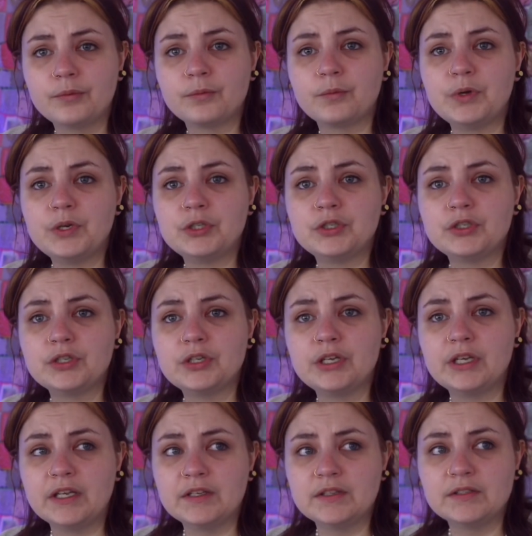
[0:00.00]
which
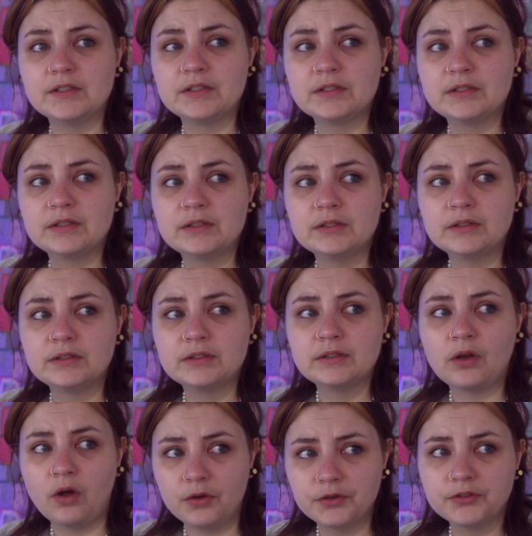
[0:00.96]
was
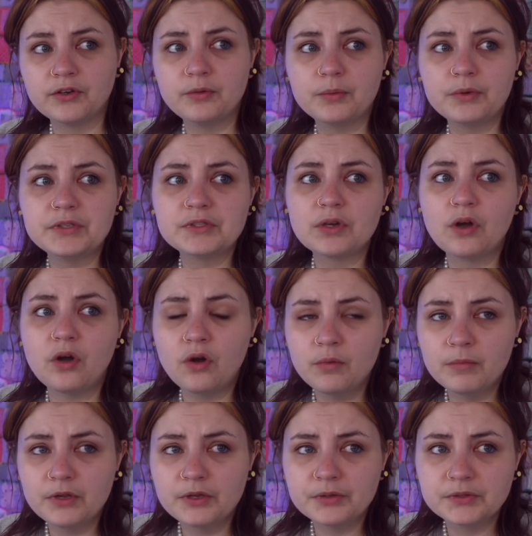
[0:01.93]

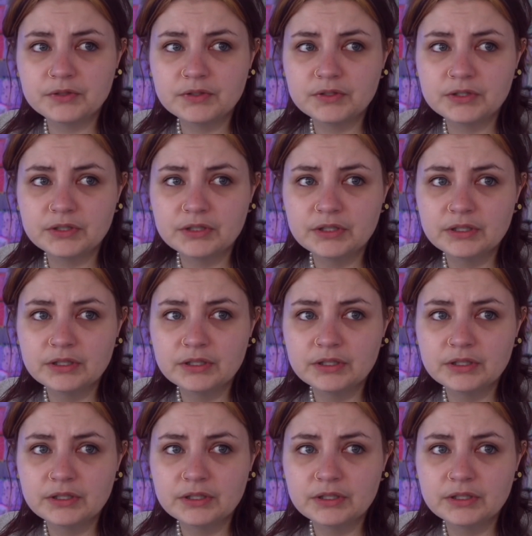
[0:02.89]
almost